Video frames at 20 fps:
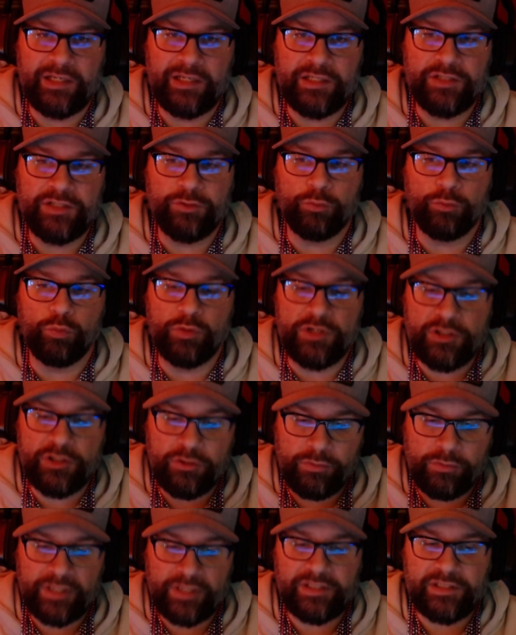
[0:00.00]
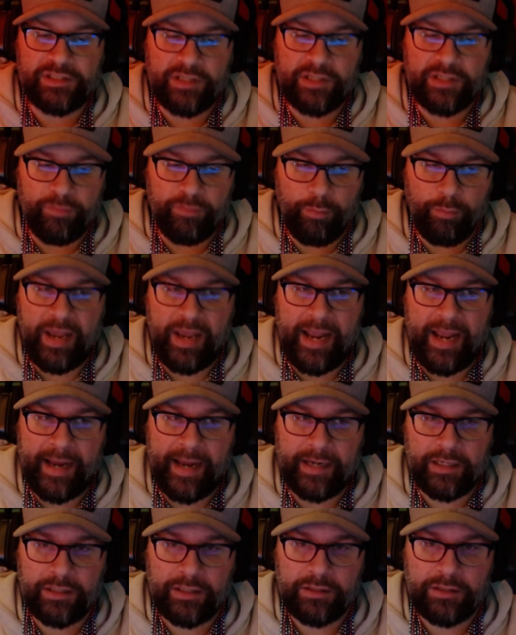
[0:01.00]
need to reel myself
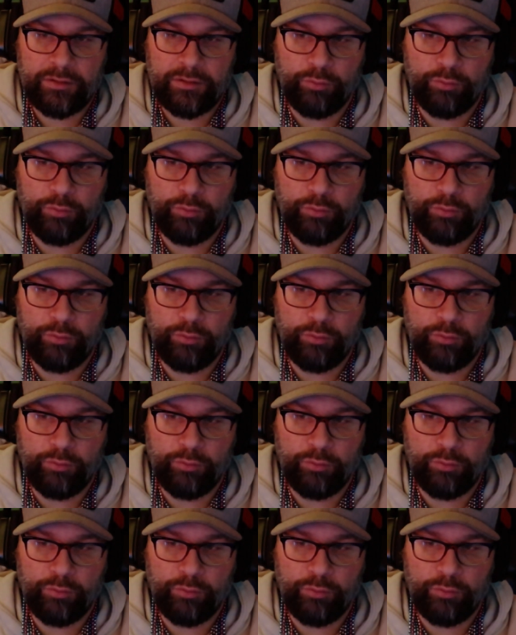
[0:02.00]
back,